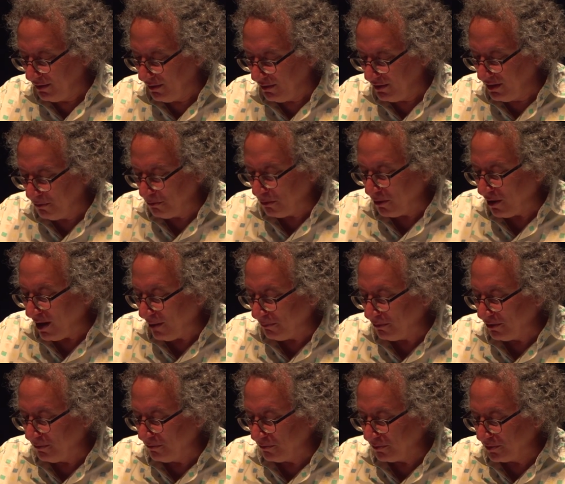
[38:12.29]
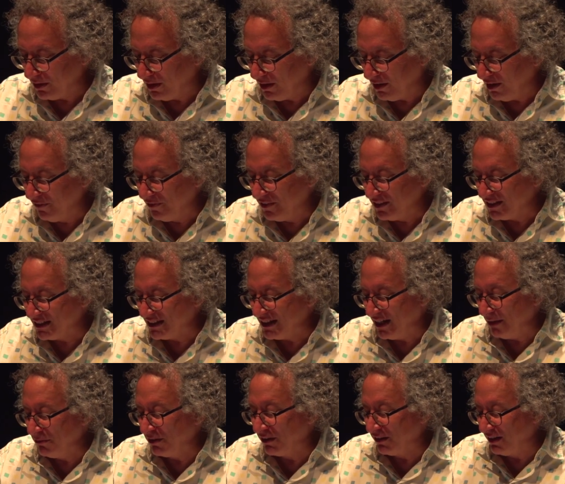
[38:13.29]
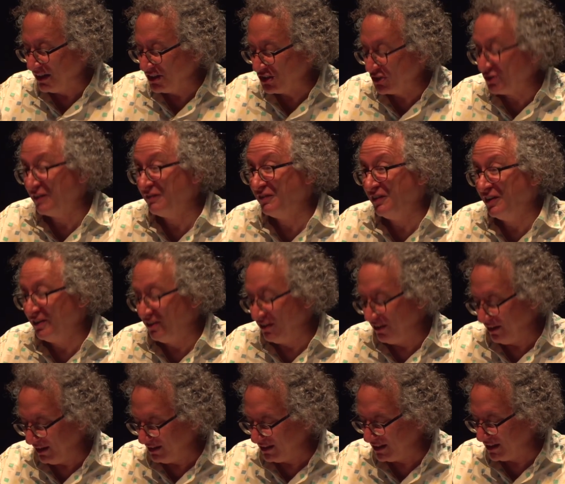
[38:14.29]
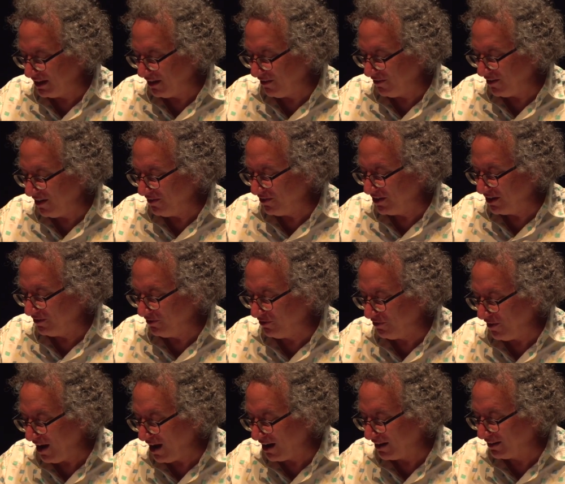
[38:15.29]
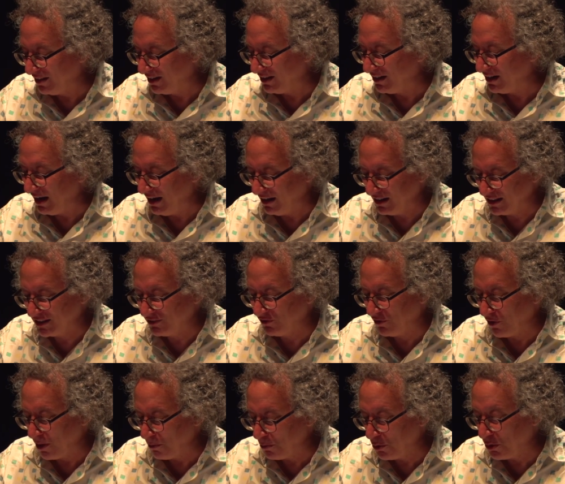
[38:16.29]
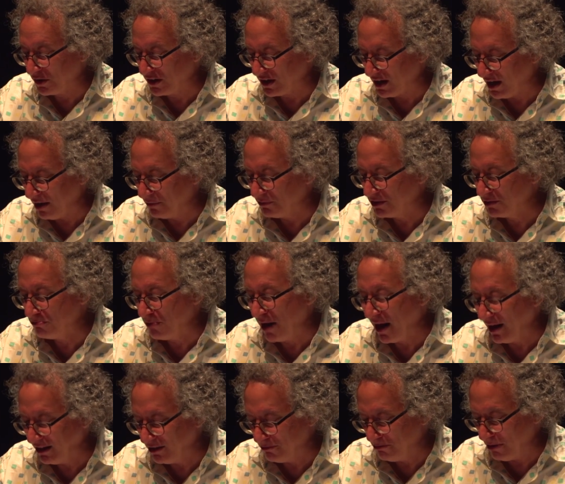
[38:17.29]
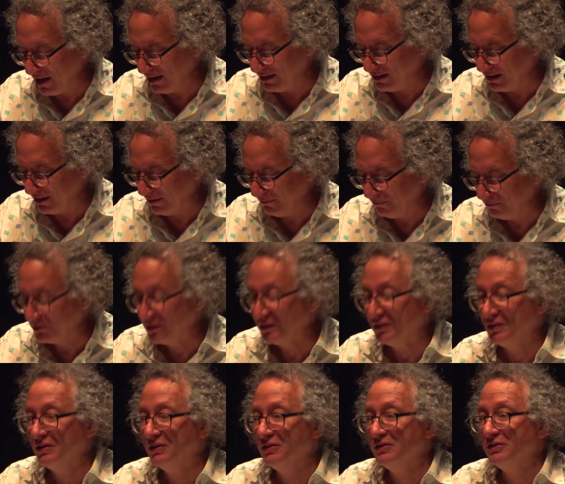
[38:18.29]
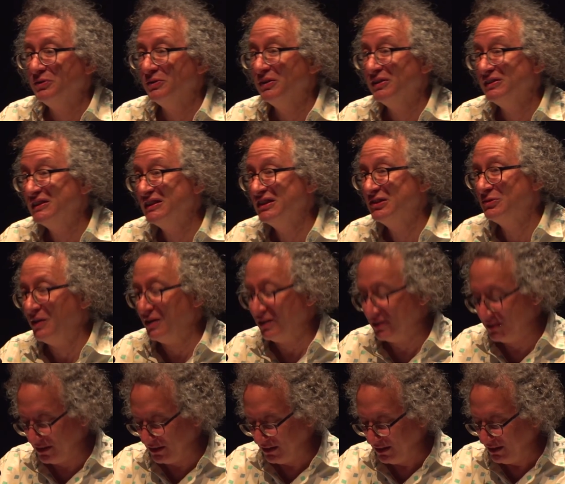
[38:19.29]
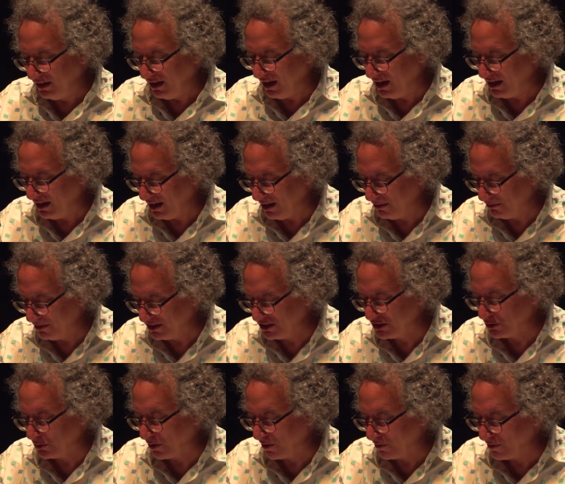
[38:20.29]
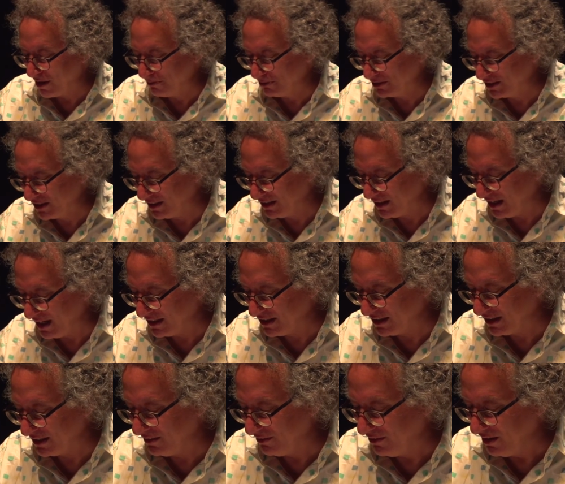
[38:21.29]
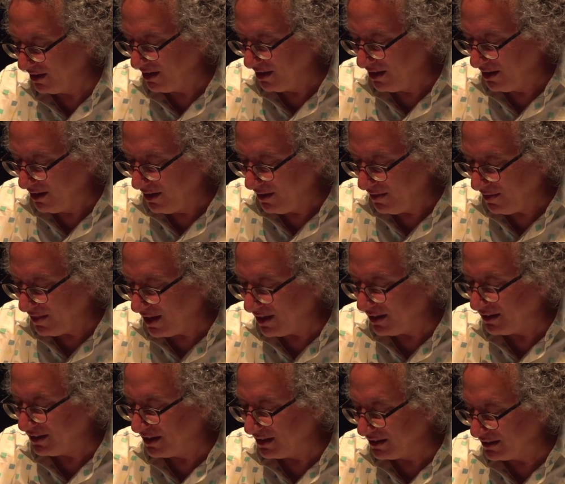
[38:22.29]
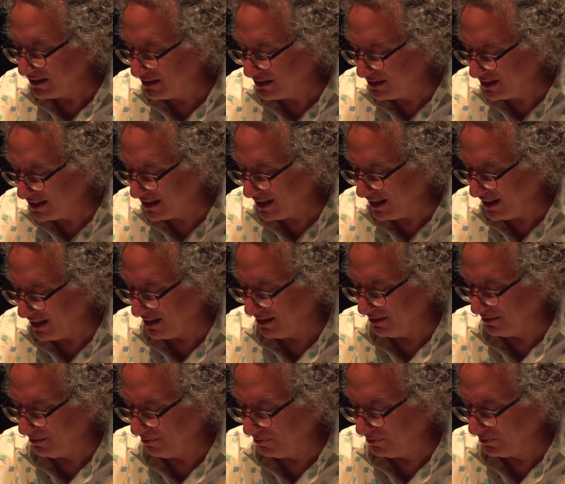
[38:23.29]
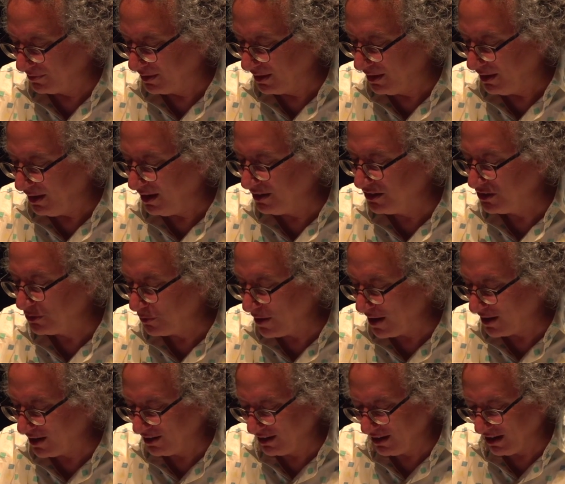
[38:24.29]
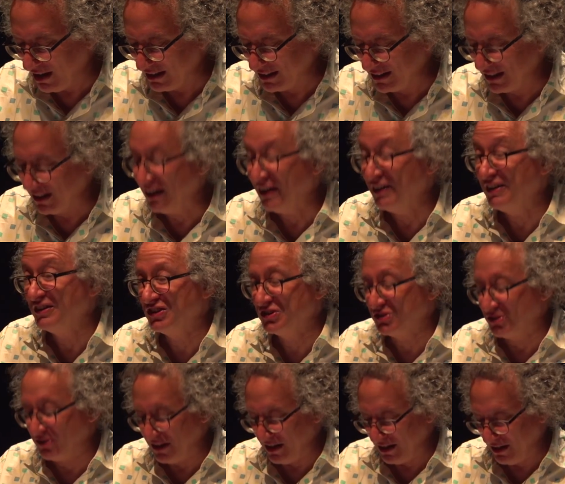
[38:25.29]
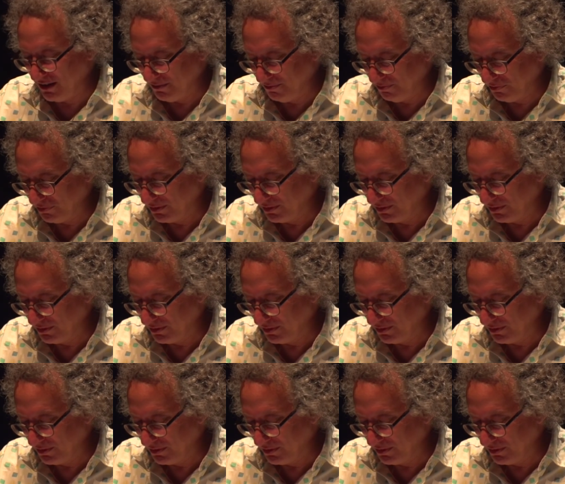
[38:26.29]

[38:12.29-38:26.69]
the problem of the seemingly trivial and self-evident fact that it takes far more time to paint a painting to construct an image or a representation than it does to see it and to recognize it and enjoy it.